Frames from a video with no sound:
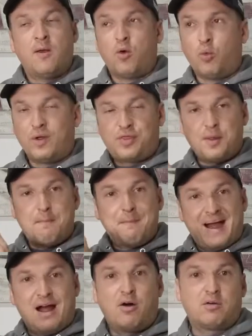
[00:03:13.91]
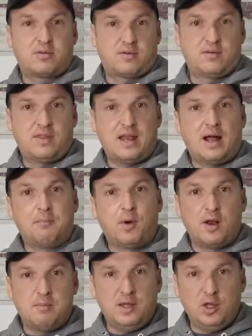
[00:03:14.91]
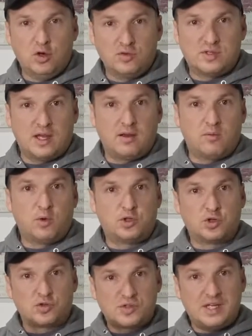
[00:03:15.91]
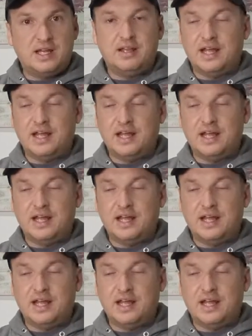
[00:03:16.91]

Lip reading: with the mount that I'm going to be using, which you'll see in the